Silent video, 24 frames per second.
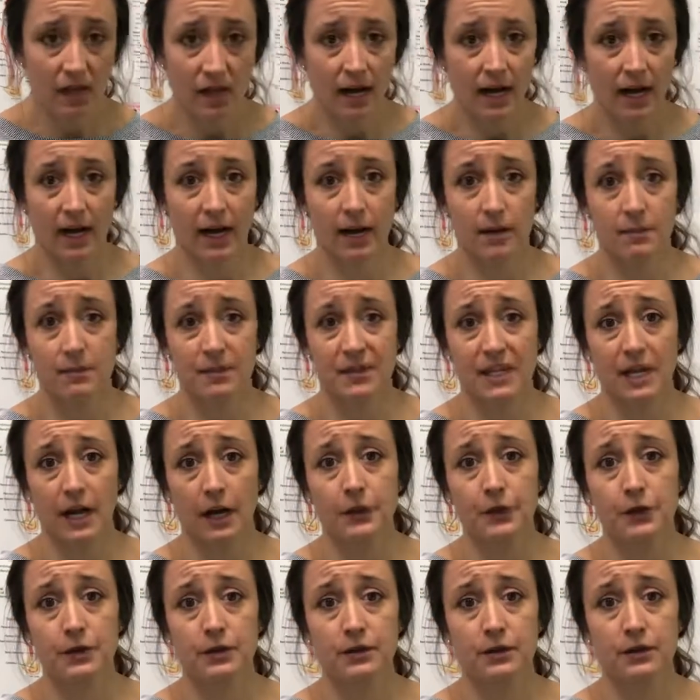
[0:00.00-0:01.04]
The
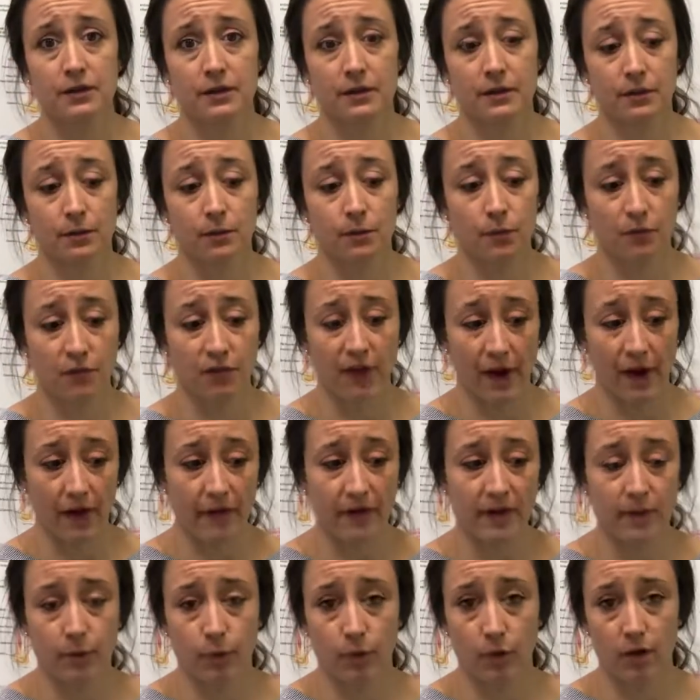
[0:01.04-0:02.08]
other very
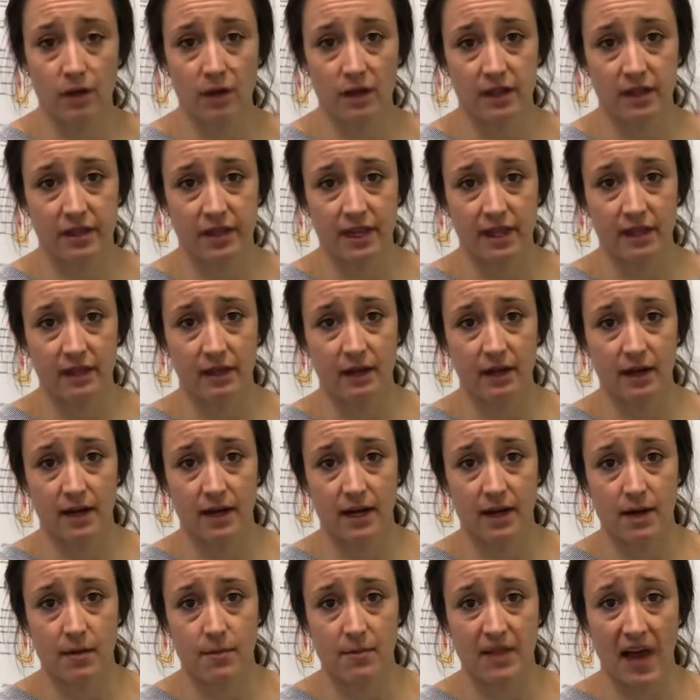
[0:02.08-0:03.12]
important thing
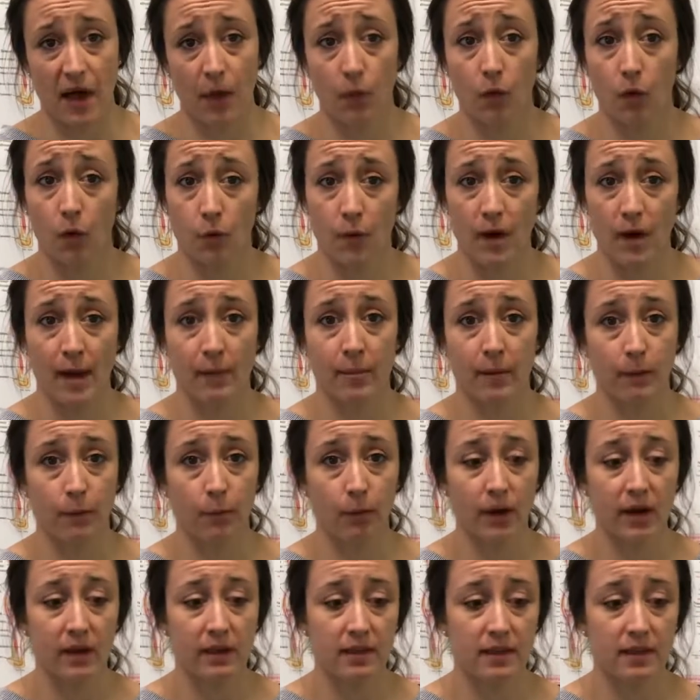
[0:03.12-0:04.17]
that we'll wrap up
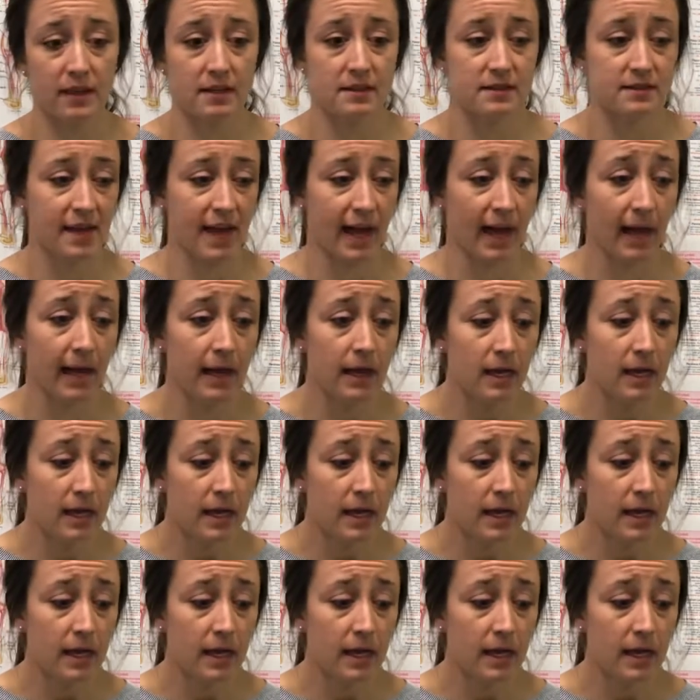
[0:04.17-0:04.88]
with is that